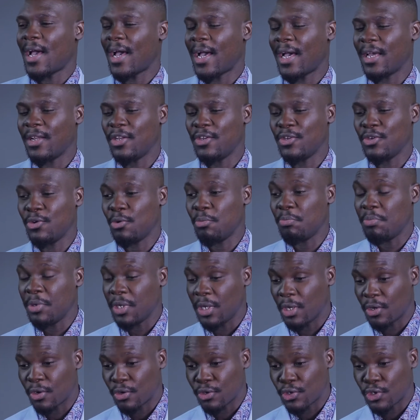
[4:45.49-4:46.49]
And, you know,
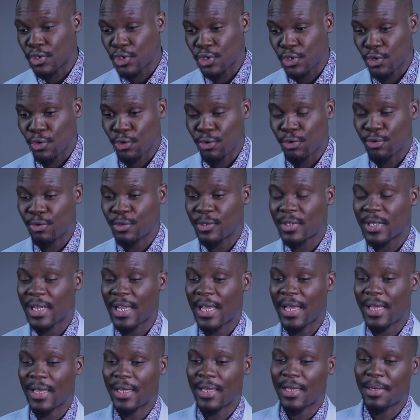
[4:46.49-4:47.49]
being on shows
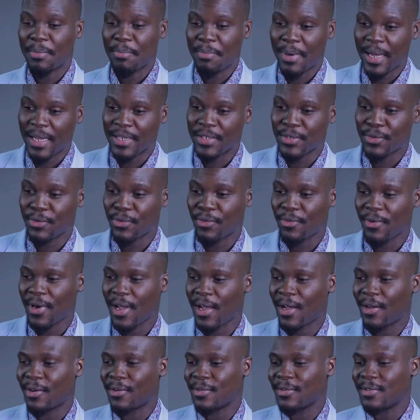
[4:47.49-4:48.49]
like
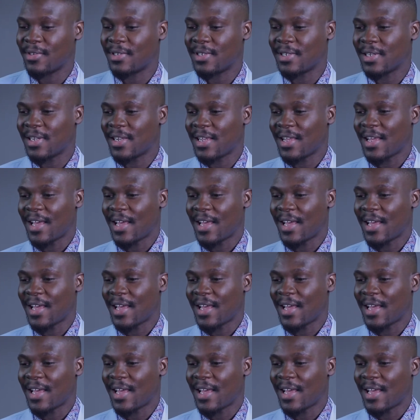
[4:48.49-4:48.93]
Battleground